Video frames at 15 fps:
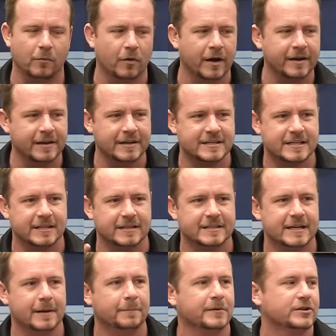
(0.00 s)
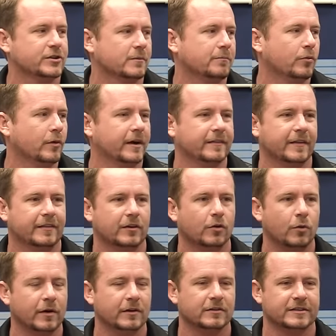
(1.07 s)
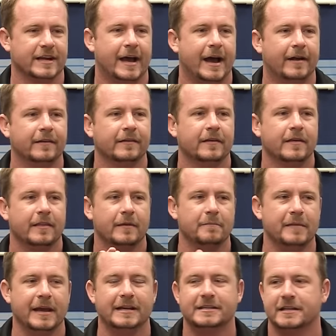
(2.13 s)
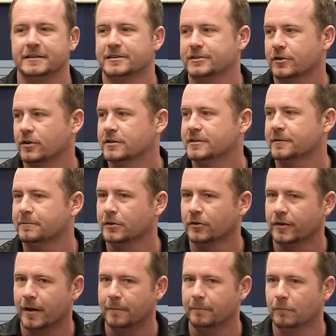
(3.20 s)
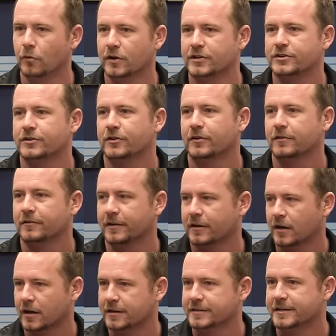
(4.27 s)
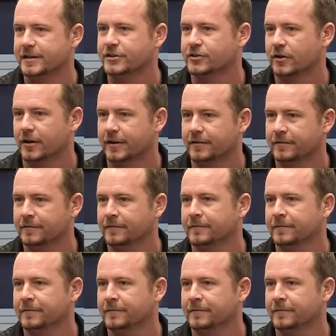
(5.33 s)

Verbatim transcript: what is the temperature point that the coil's at that makes it start to build up moisture and condensation on it?